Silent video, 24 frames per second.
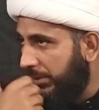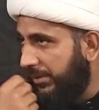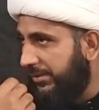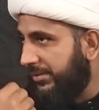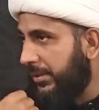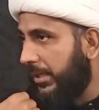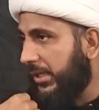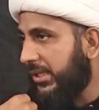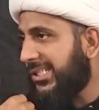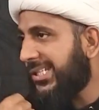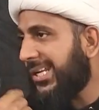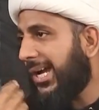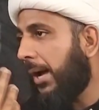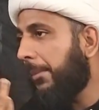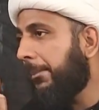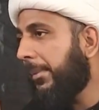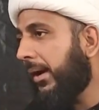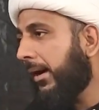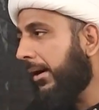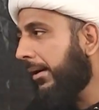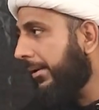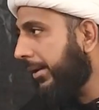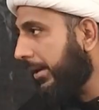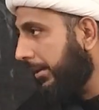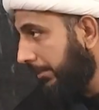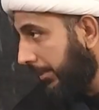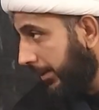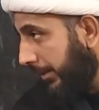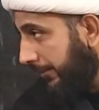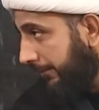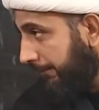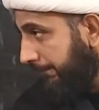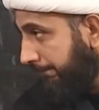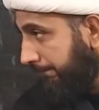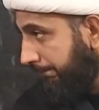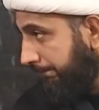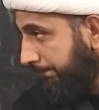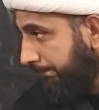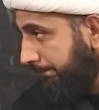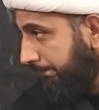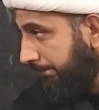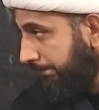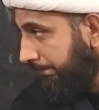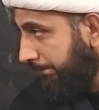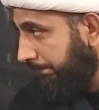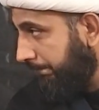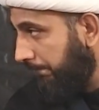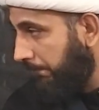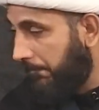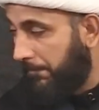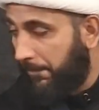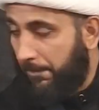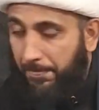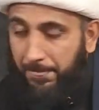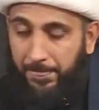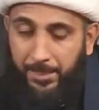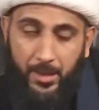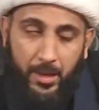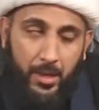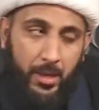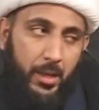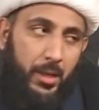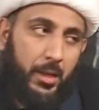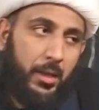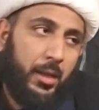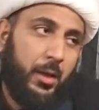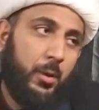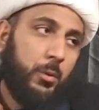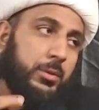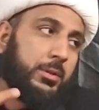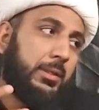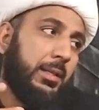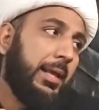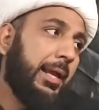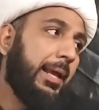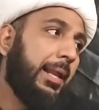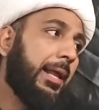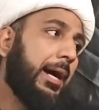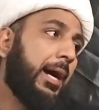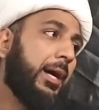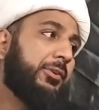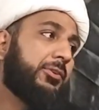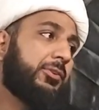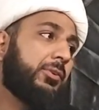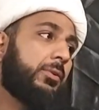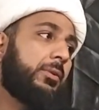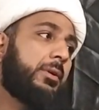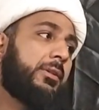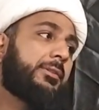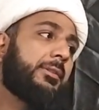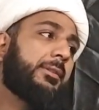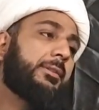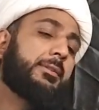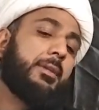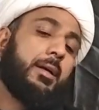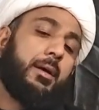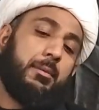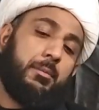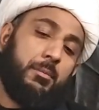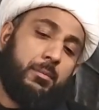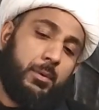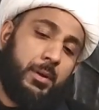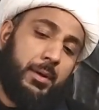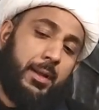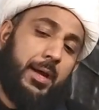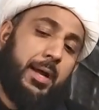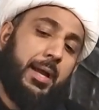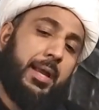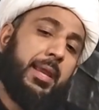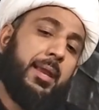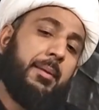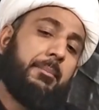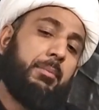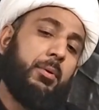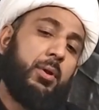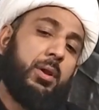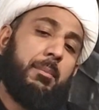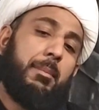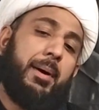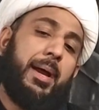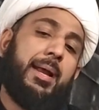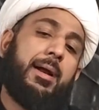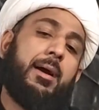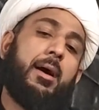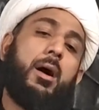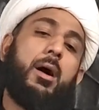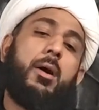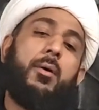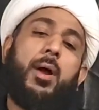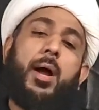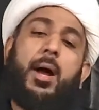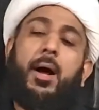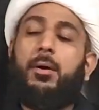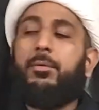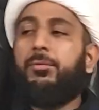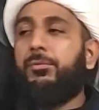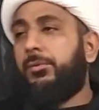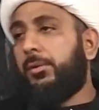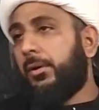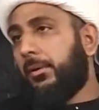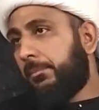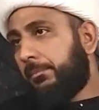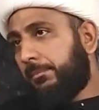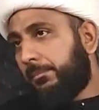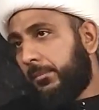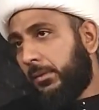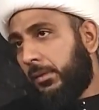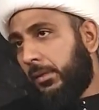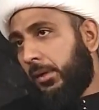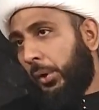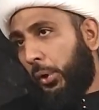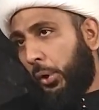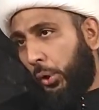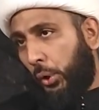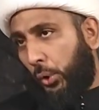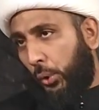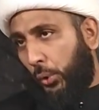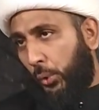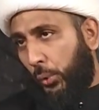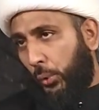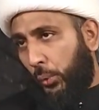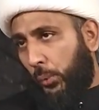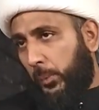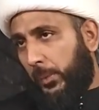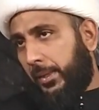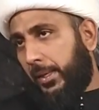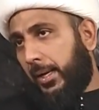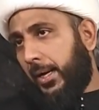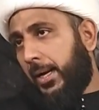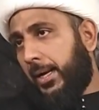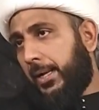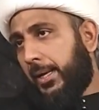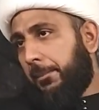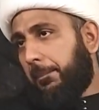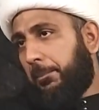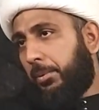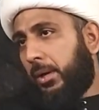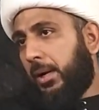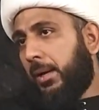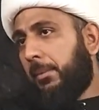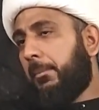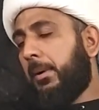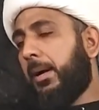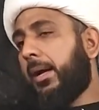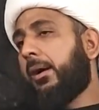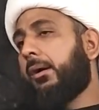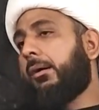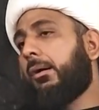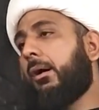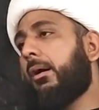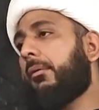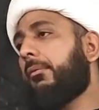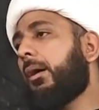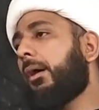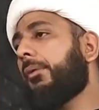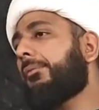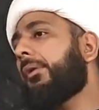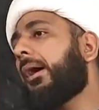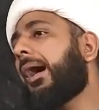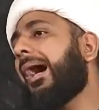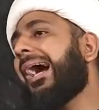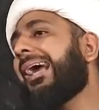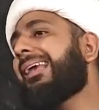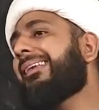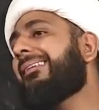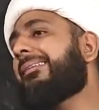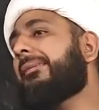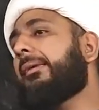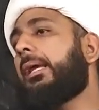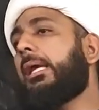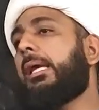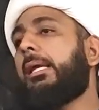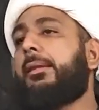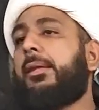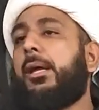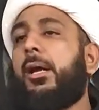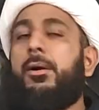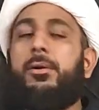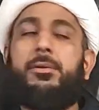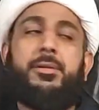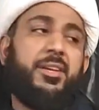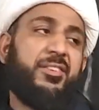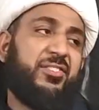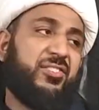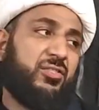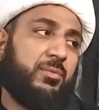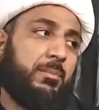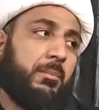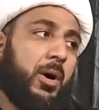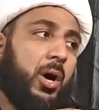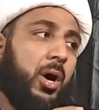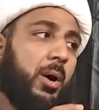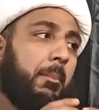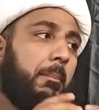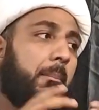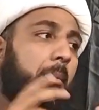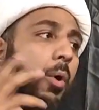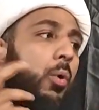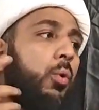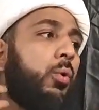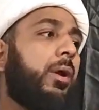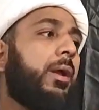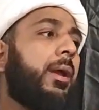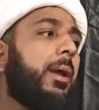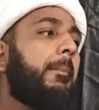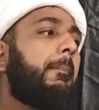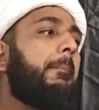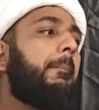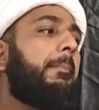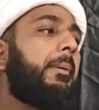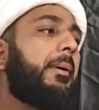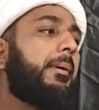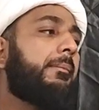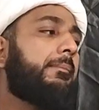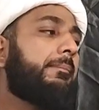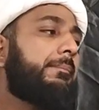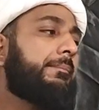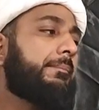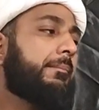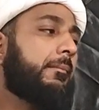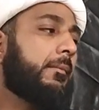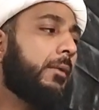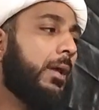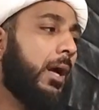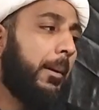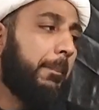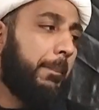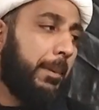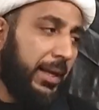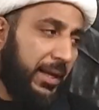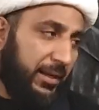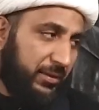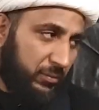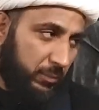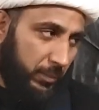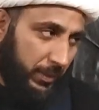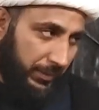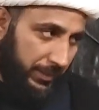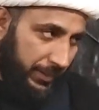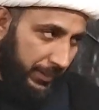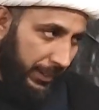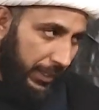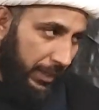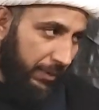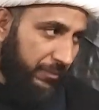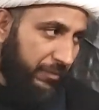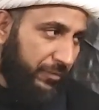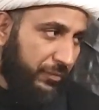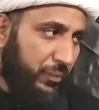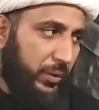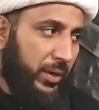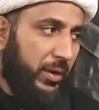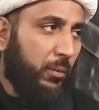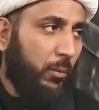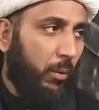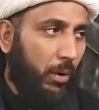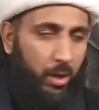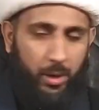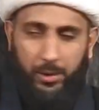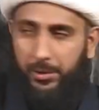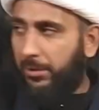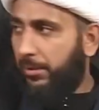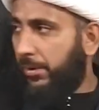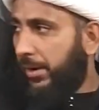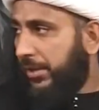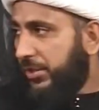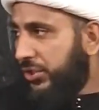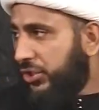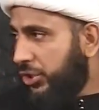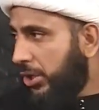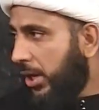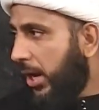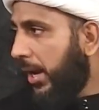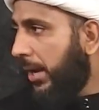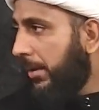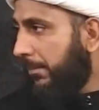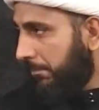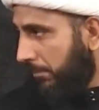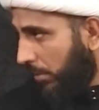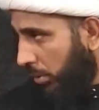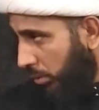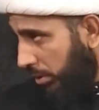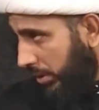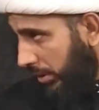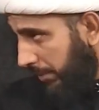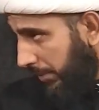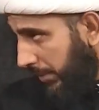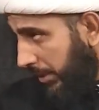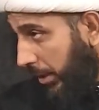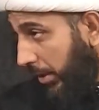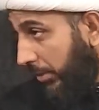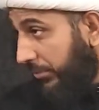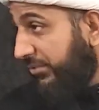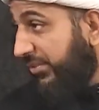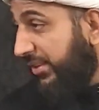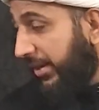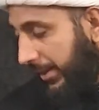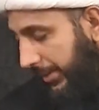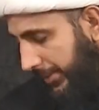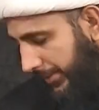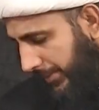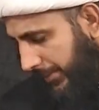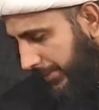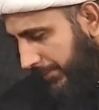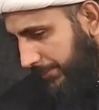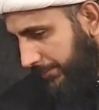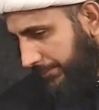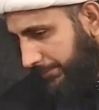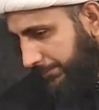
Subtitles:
We say Shami Gharib. It was Layla al-Ashur. He says, when I pull my car out, when I am pulling my car out, I see there's a small mawkib, a place where they give free water and chai. Mawkib al-Husayn.